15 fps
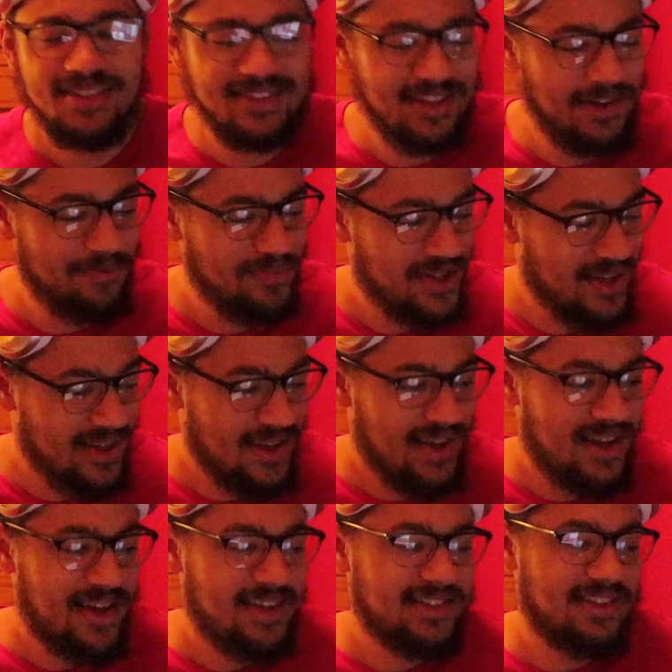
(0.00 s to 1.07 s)
So
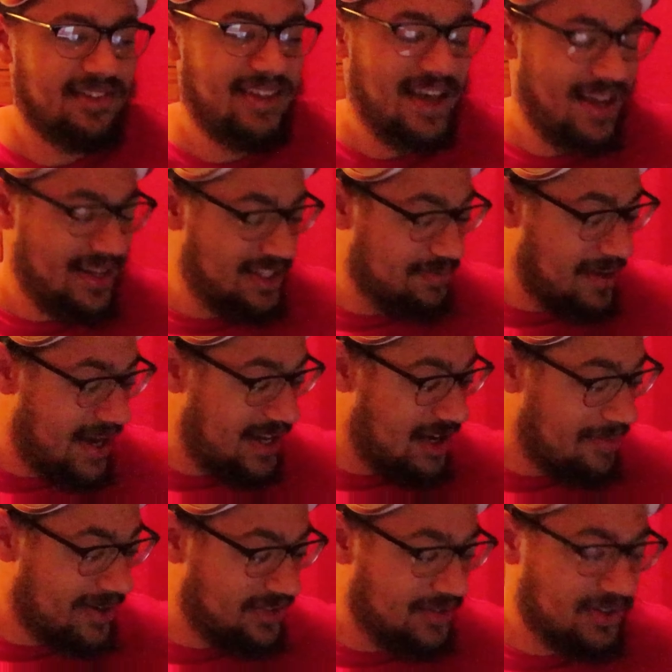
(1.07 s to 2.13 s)
that is My
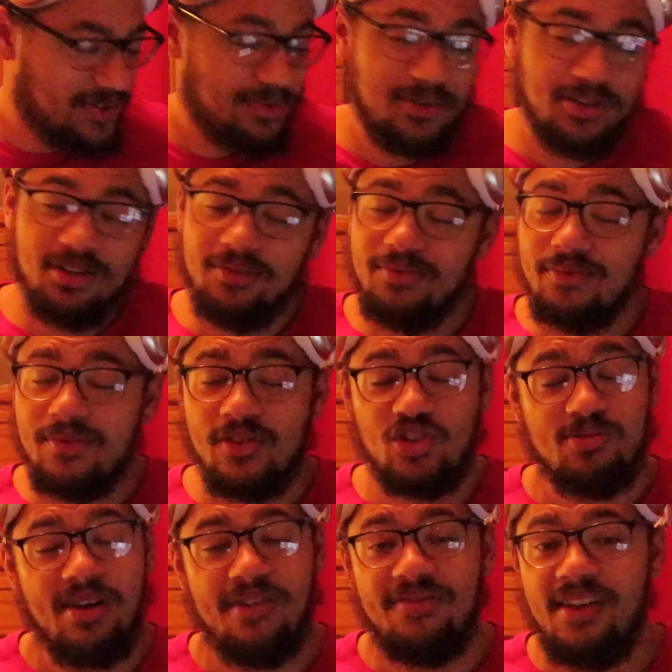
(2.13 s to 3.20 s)
Year by Juice WRLD. That's
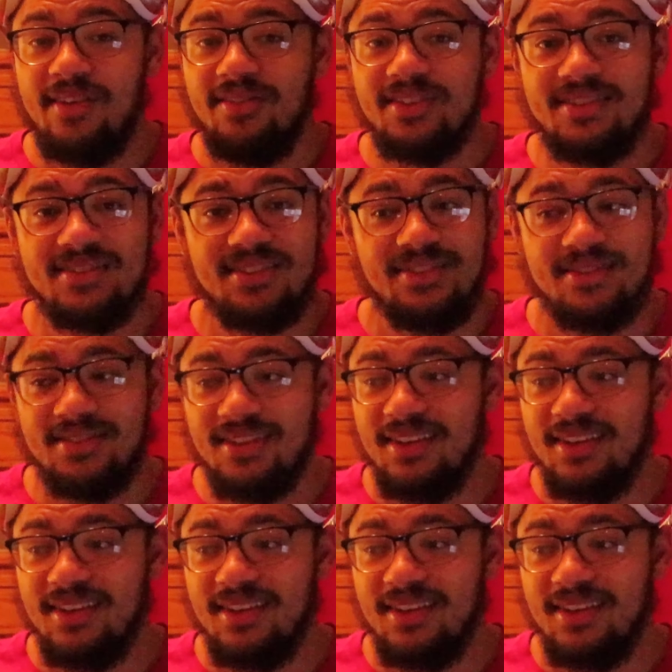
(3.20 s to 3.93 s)
one of my favorites.